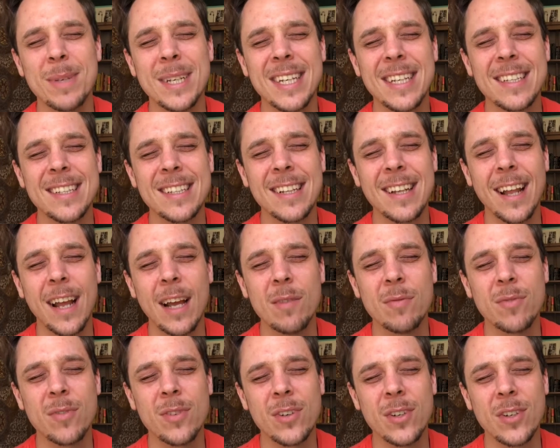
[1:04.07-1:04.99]
and
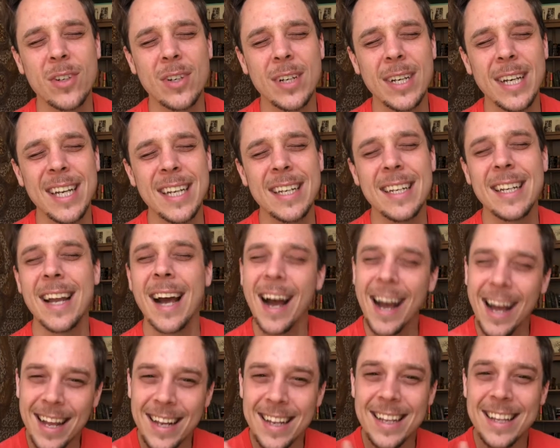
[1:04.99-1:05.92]
delightful, and
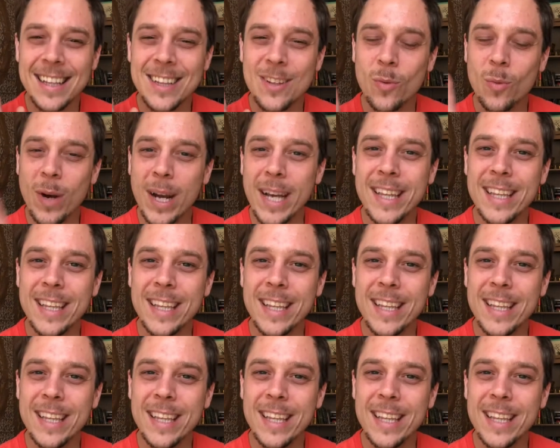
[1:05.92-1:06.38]
not in the way